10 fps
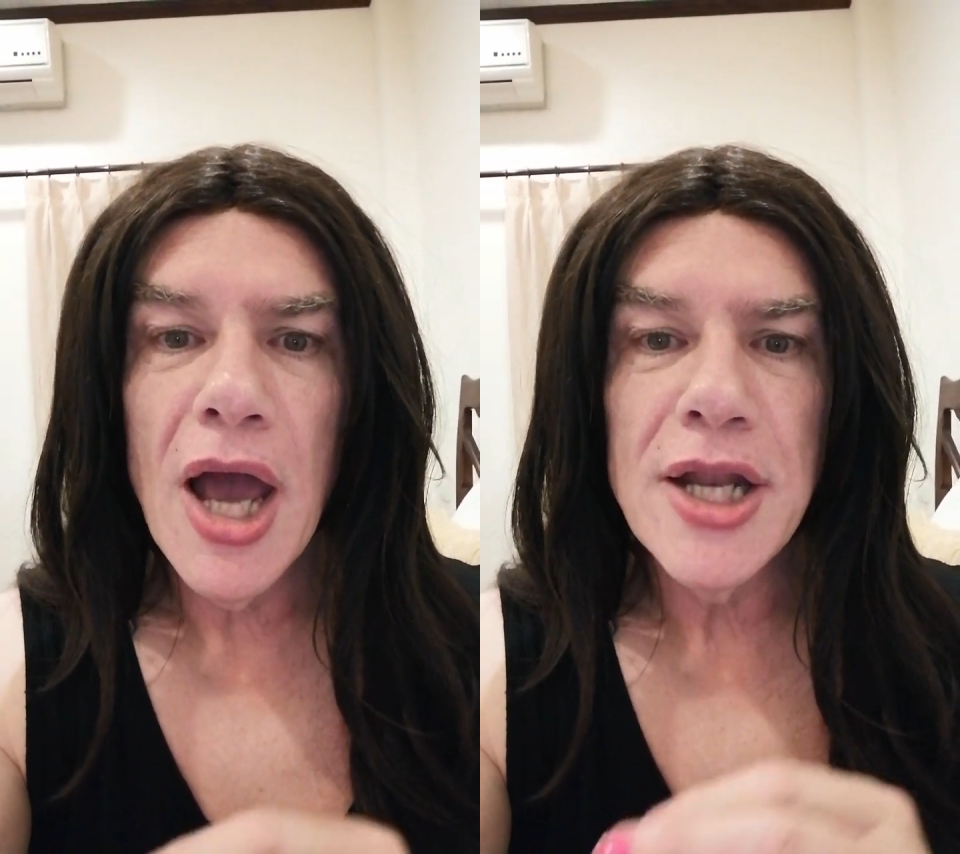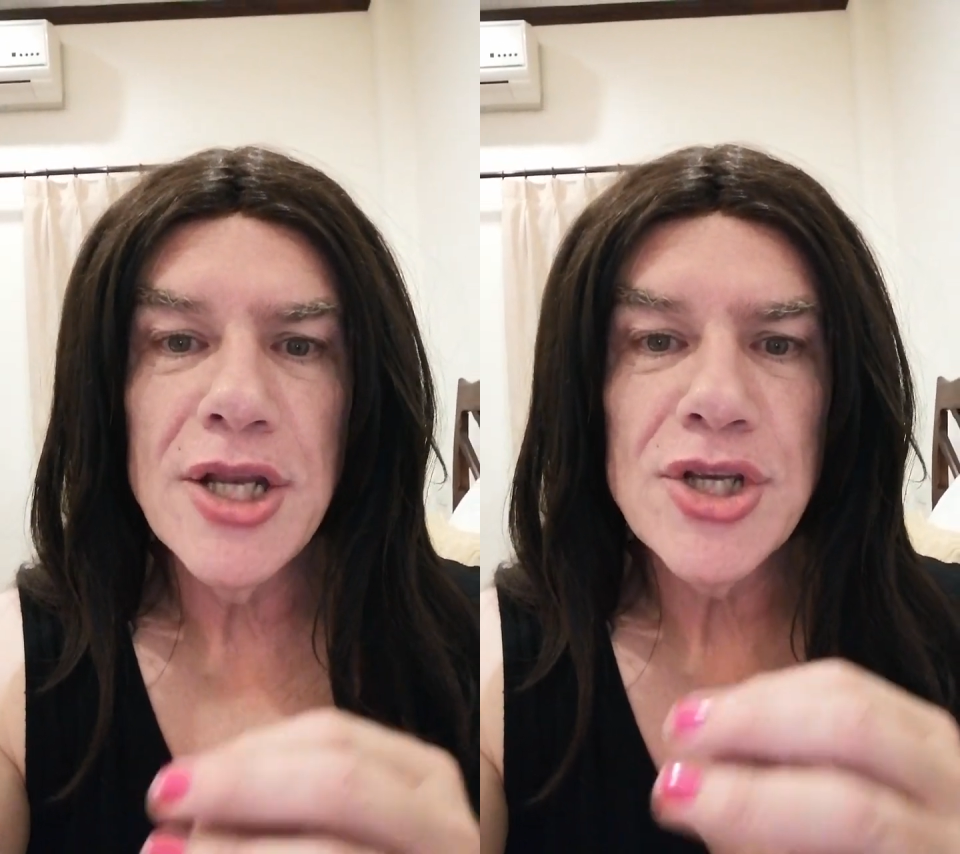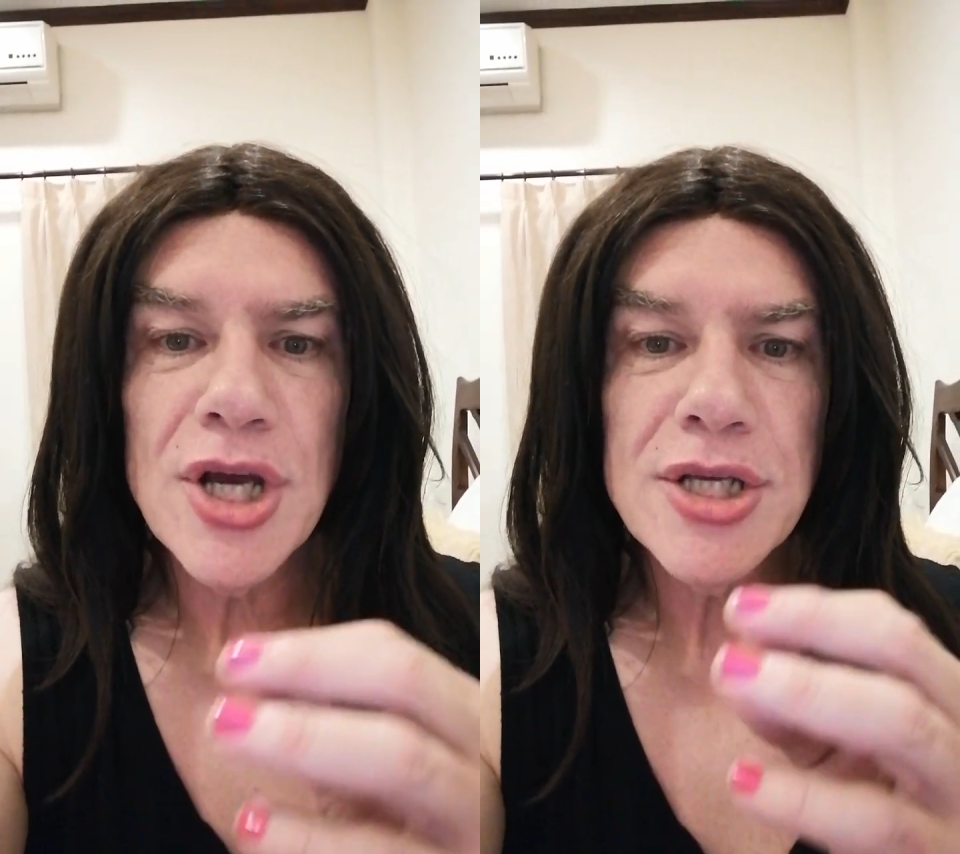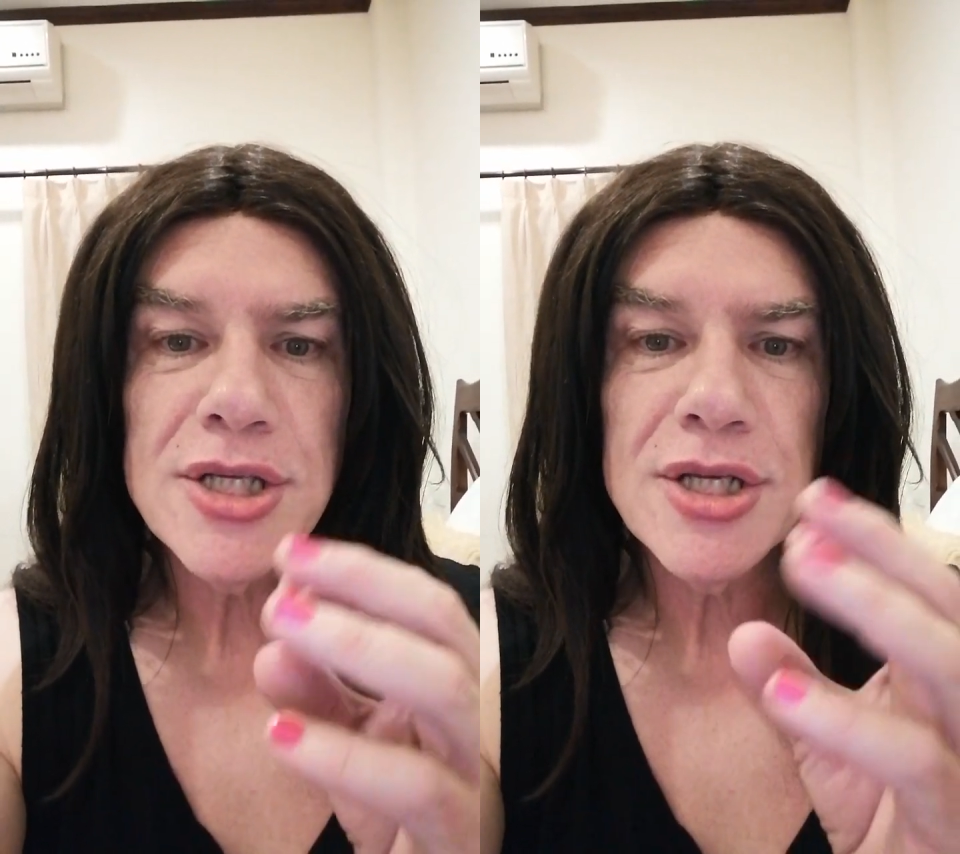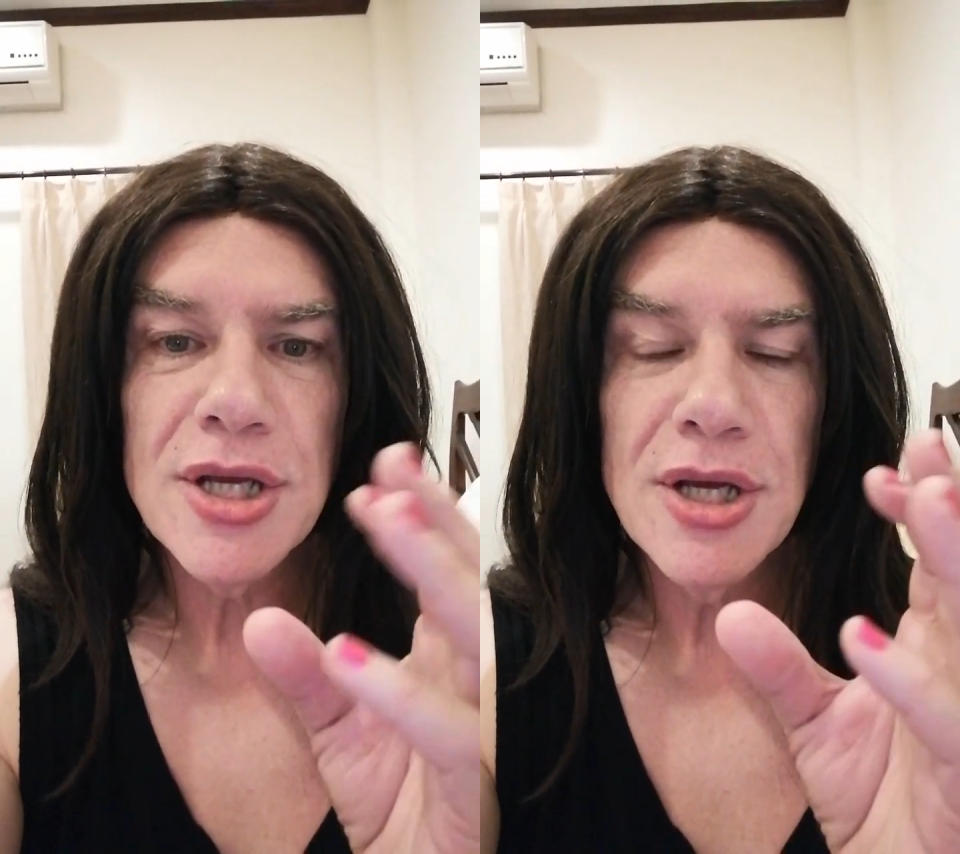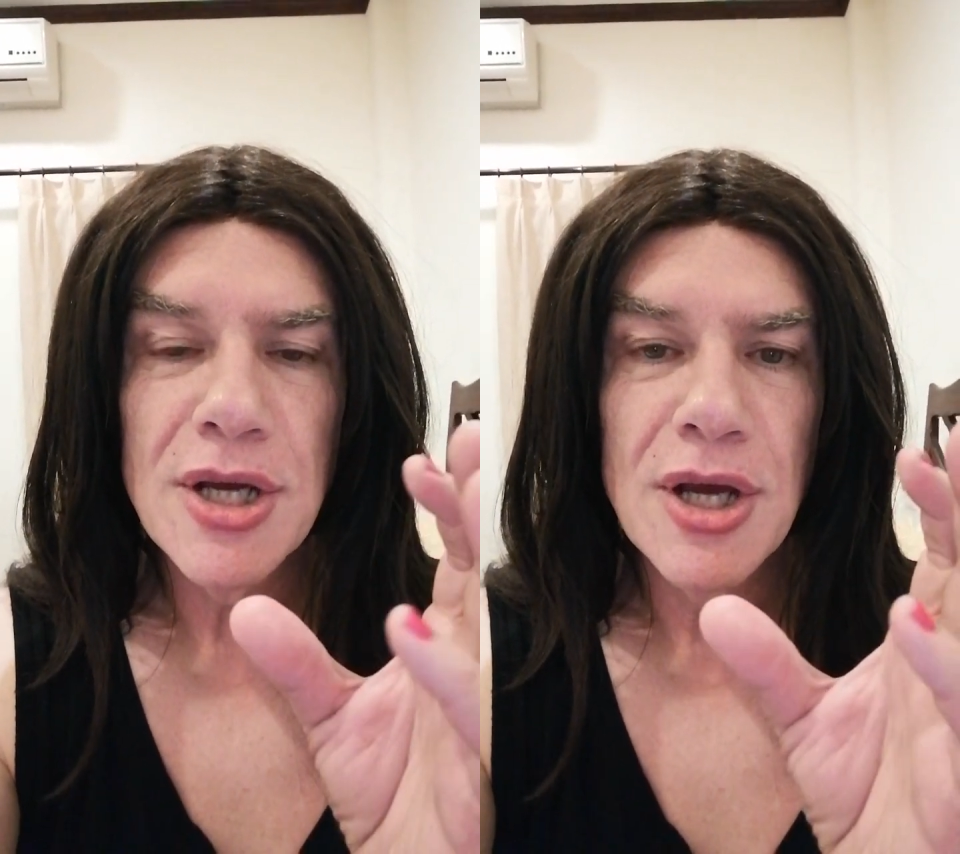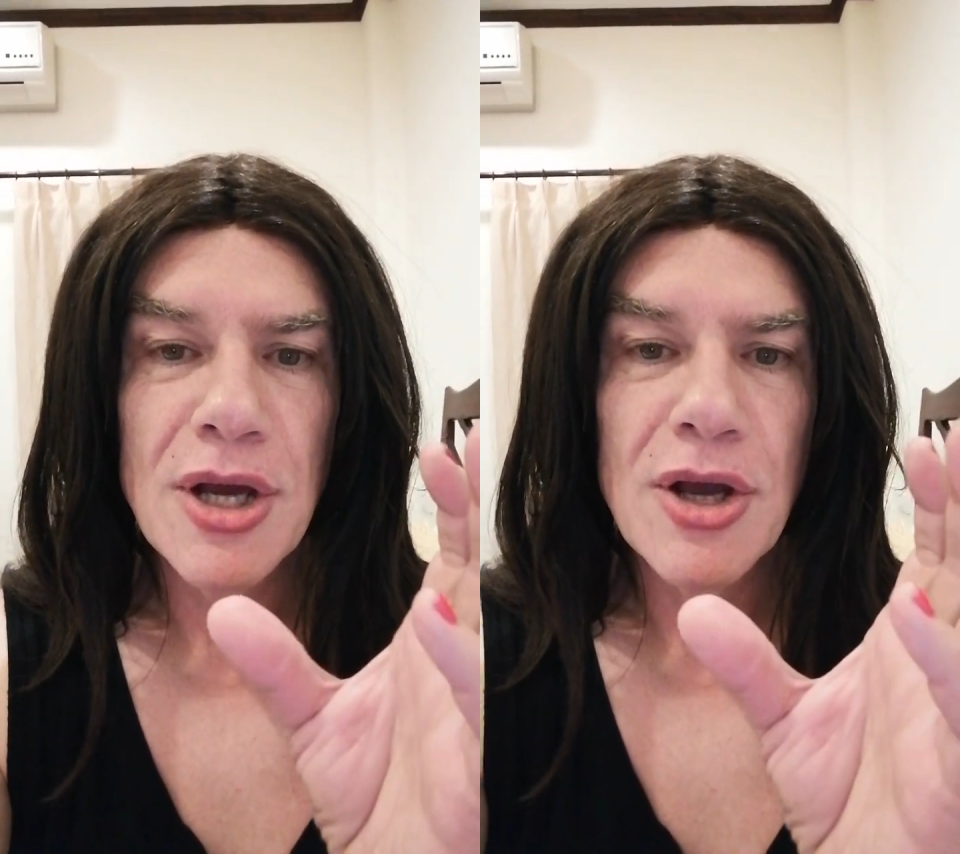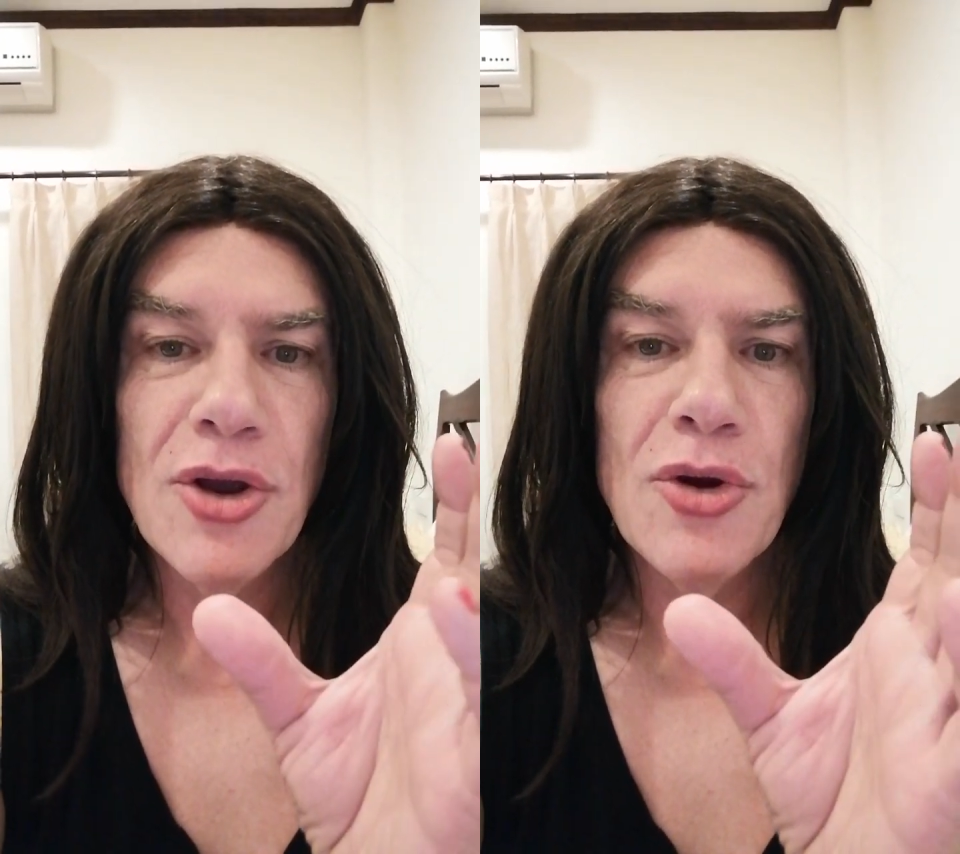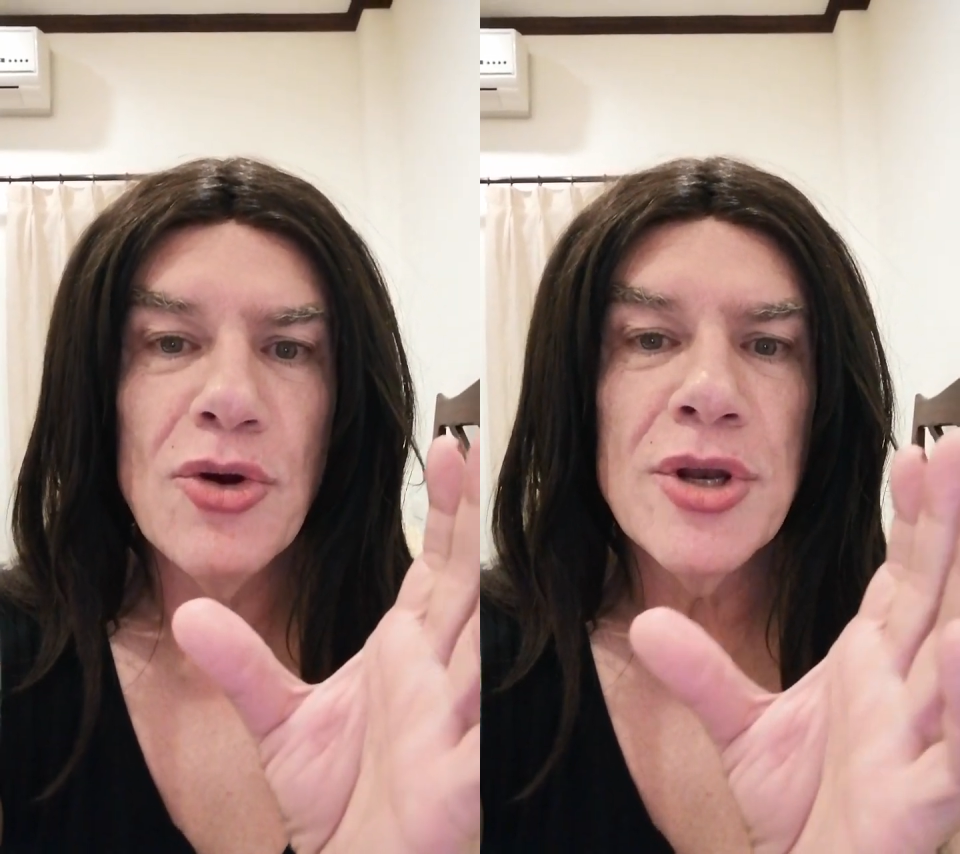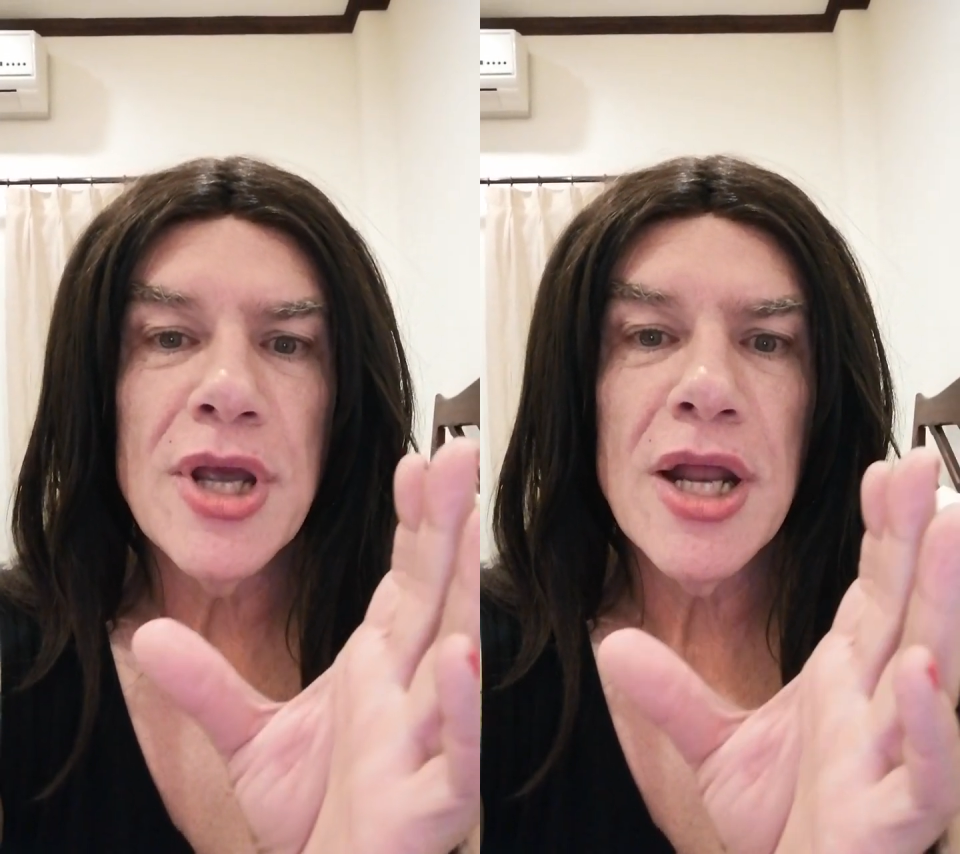And he just couldn't